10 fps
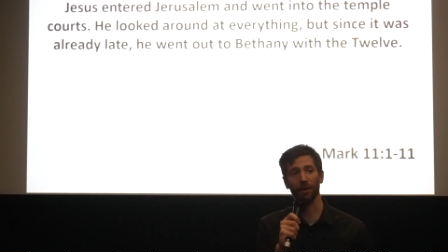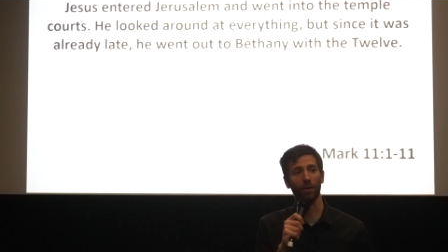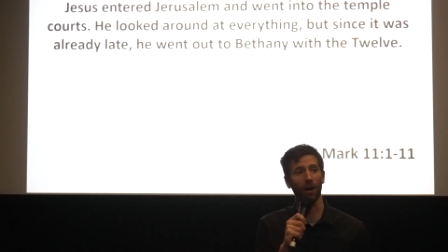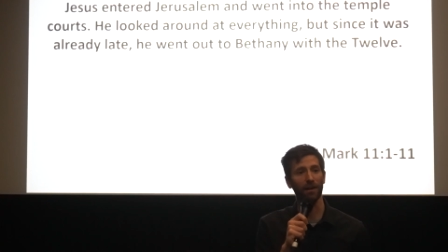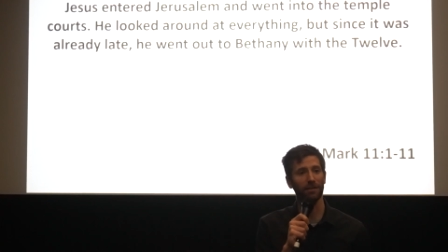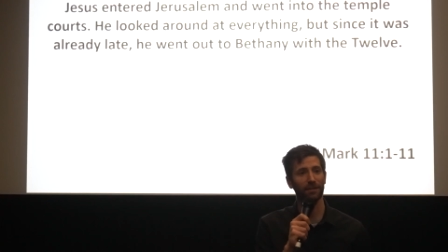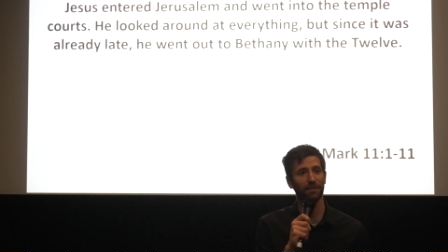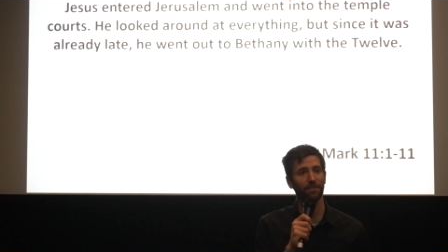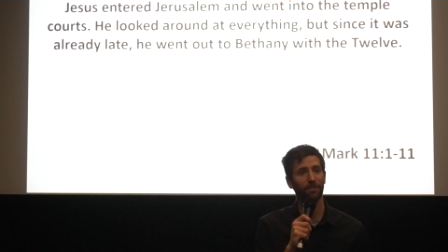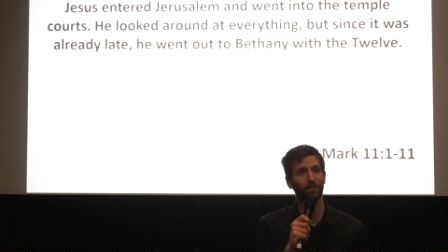a cross.
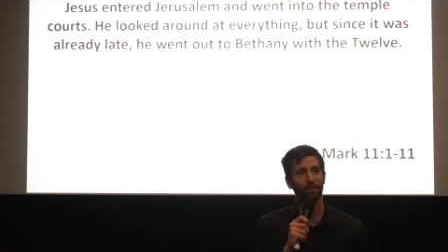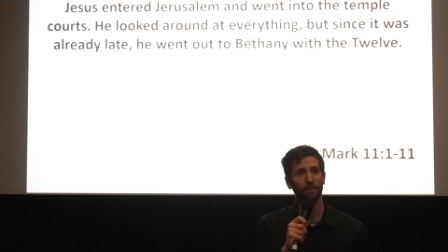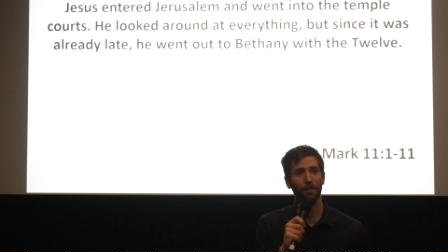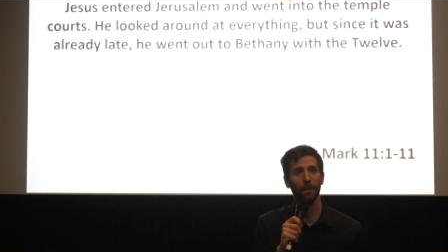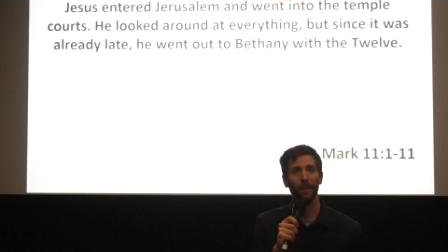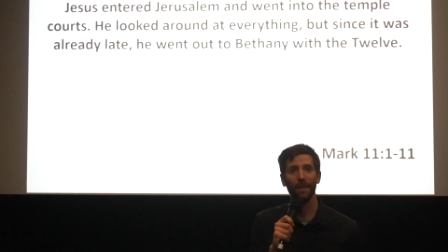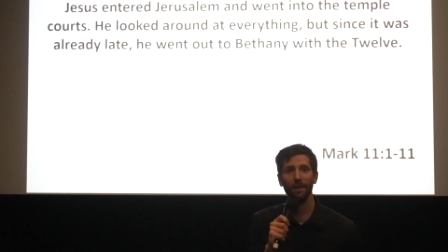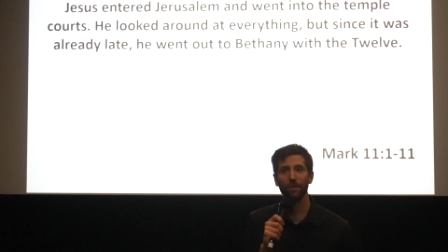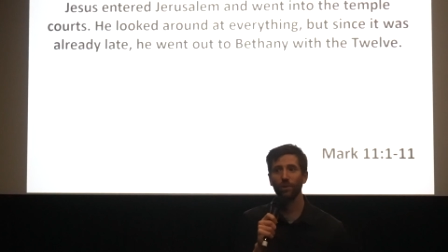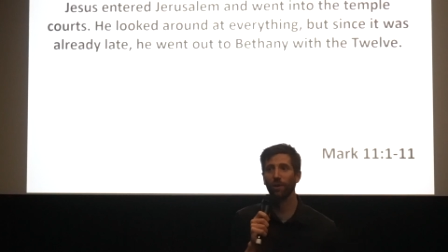
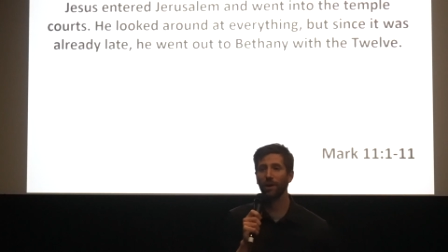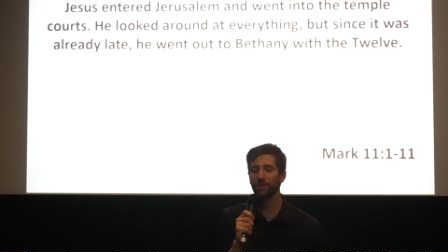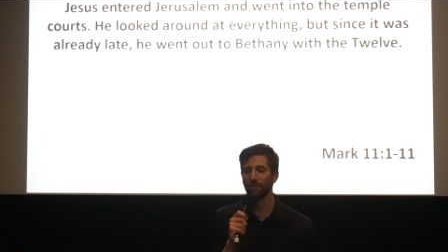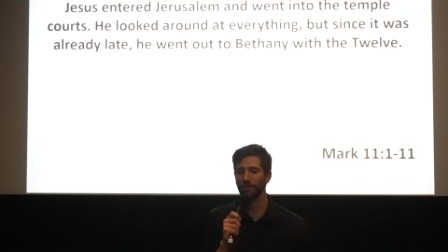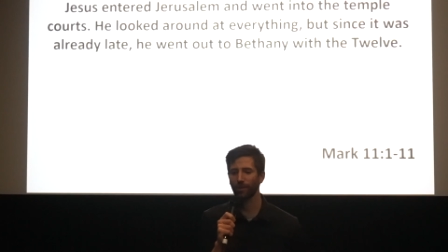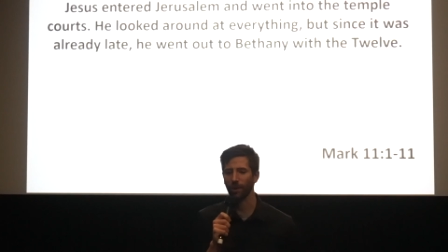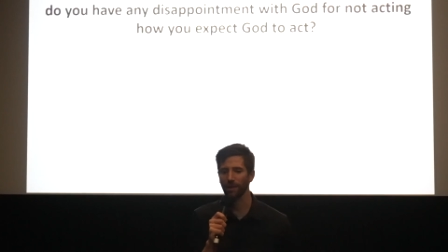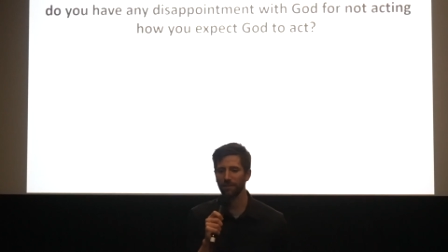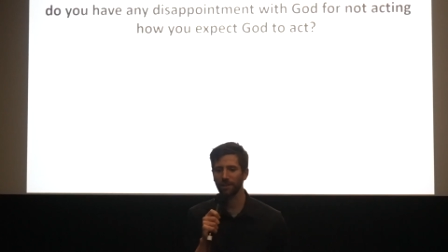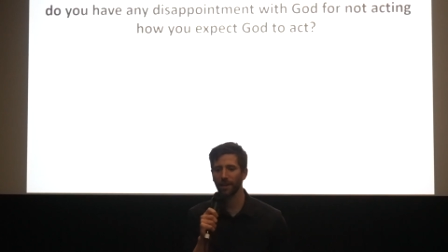3 questions for
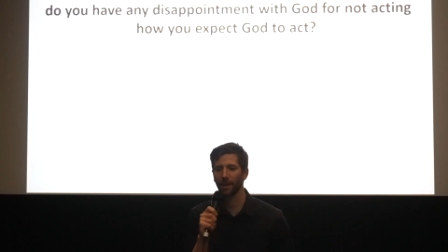us.